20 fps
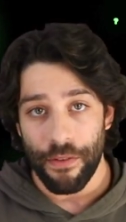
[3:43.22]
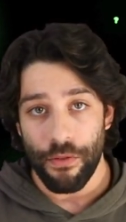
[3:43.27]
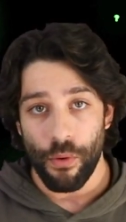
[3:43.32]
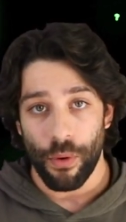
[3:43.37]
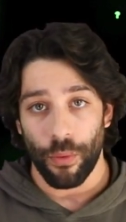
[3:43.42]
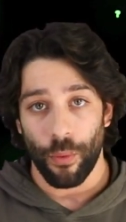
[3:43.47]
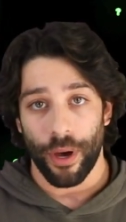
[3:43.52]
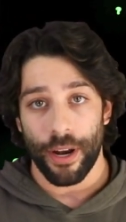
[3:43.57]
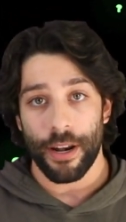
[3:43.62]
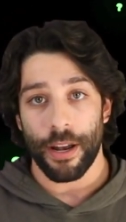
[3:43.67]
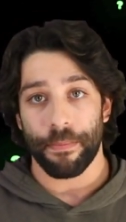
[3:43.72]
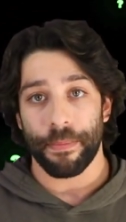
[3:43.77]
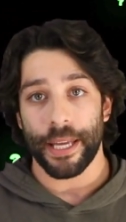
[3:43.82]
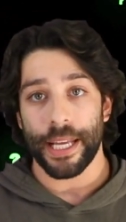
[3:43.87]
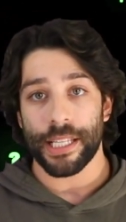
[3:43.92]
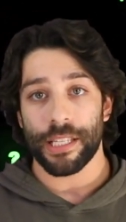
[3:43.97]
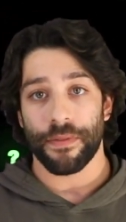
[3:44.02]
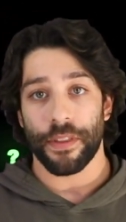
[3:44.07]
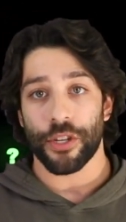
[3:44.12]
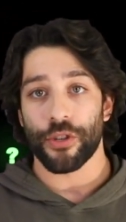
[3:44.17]
everyone wanted a
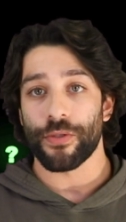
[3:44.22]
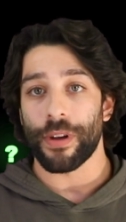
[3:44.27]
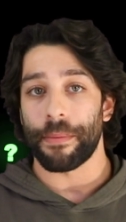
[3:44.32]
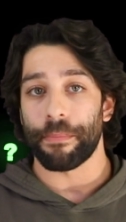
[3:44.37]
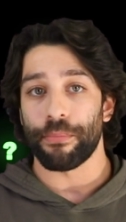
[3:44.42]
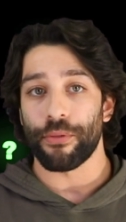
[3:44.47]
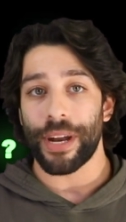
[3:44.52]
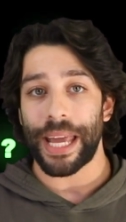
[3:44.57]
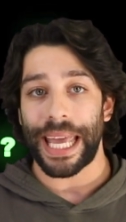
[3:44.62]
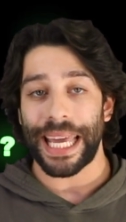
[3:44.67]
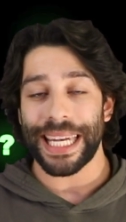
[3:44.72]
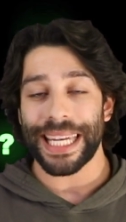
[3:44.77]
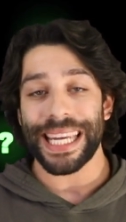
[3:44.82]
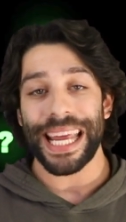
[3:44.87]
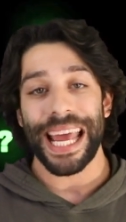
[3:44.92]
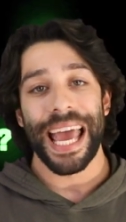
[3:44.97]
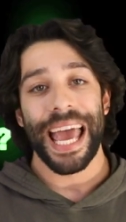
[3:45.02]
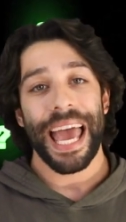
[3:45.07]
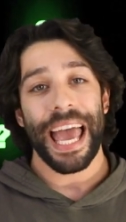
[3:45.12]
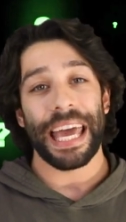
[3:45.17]
piece of the Trump brand,
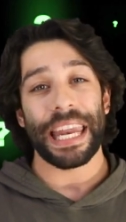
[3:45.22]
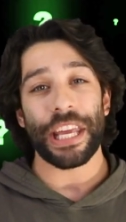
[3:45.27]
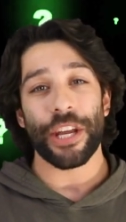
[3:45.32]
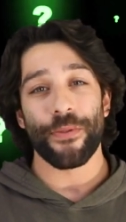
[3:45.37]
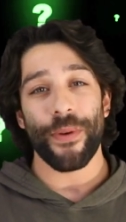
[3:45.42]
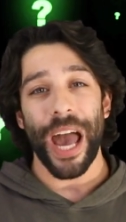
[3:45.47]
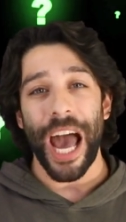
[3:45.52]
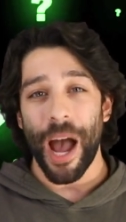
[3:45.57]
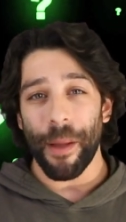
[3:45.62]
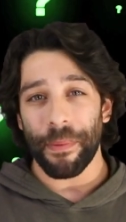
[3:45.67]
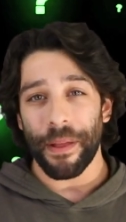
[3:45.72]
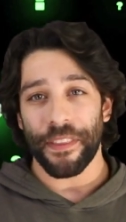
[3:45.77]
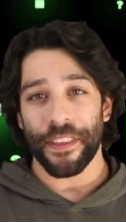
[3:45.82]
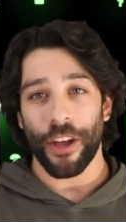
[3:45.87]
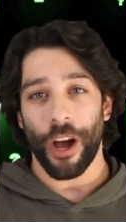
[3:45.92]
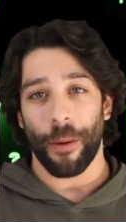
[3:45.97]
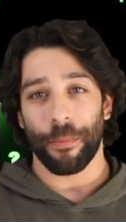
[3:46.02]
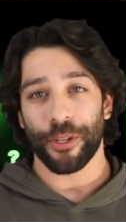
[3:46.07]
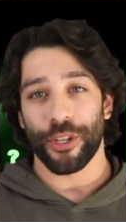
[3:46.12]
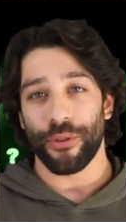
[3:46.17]
and he grabbed at
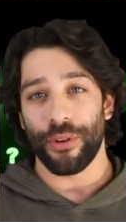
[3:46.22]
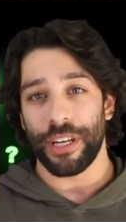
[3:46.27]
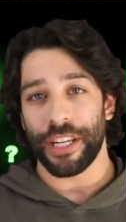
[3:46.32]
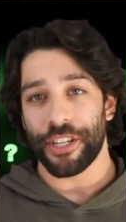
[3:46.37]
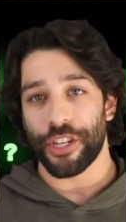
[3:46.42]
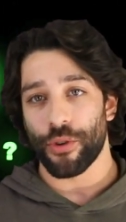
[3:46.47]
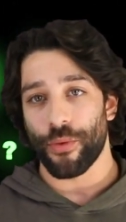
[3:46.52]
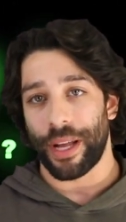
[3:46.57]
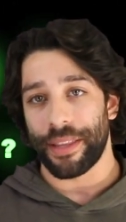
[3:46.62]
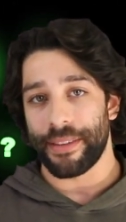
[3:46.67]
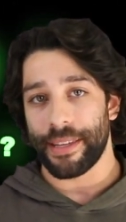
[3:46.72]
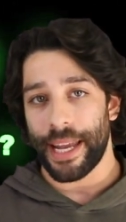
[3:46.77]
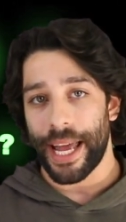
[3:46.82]
the opportunity to rent